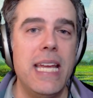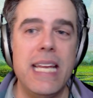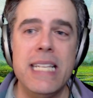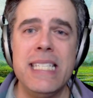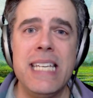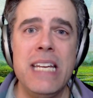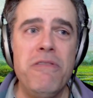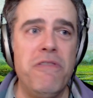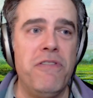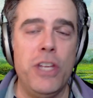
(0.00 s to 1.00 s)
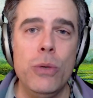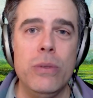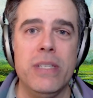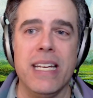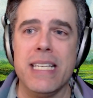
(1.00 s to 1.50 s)
it's
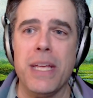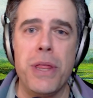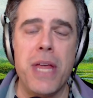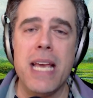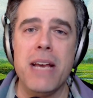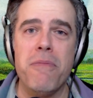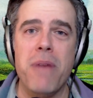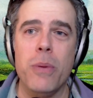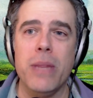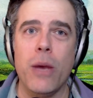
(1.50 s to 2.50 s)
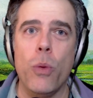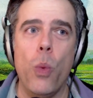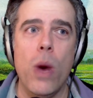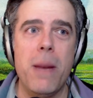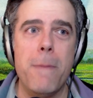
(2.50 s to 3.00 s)
confusing to think about like
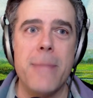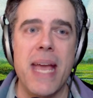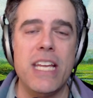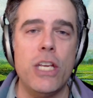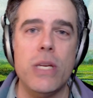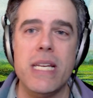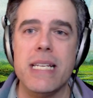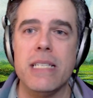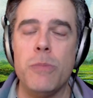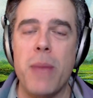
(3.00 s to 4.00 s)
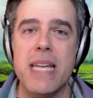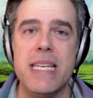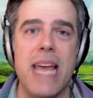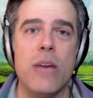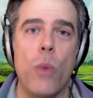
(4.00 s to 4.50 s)
what mana you need to
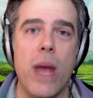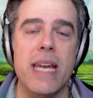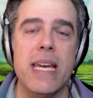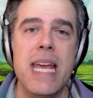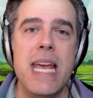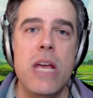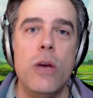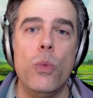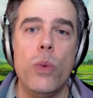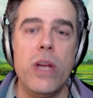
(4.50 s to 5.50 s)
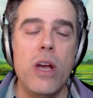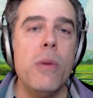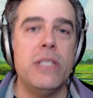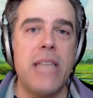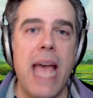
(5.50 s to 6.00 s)
spend and when. We
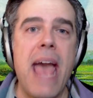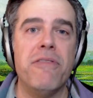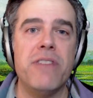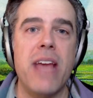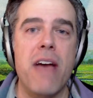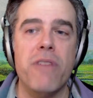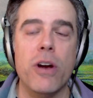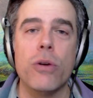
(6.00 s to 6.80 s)
almost have to have our